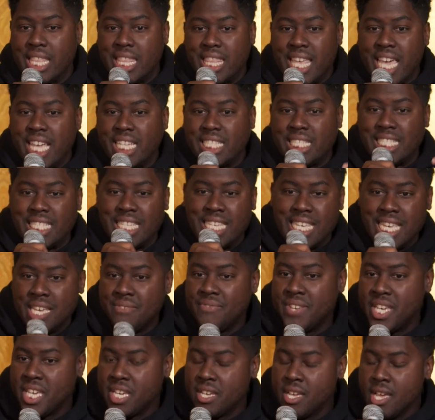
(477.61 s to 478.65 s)

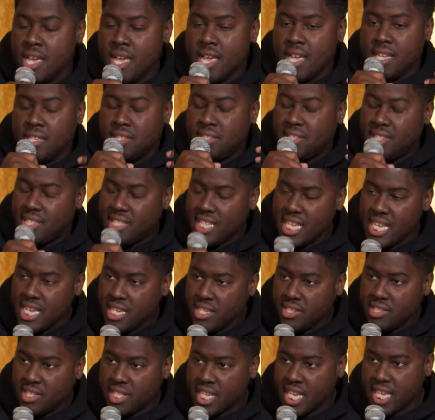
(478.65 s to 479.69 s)
Thanksgiving
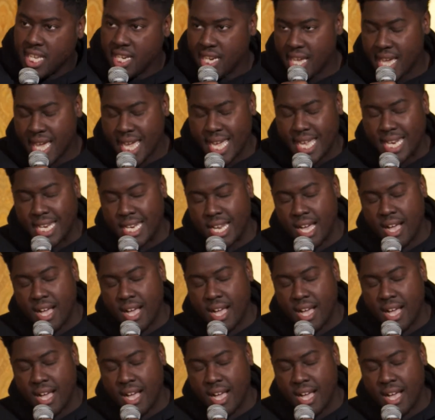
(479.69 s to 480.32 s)
season, and